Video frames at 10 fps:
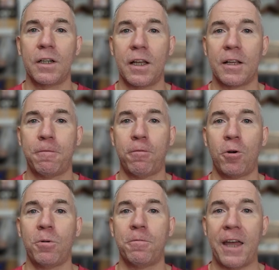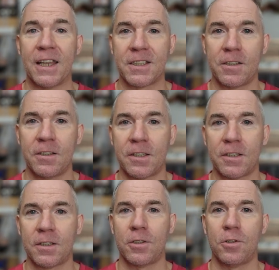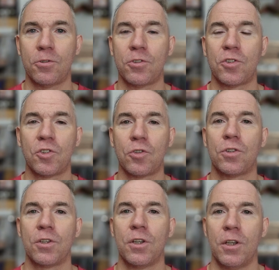a form of essence that you should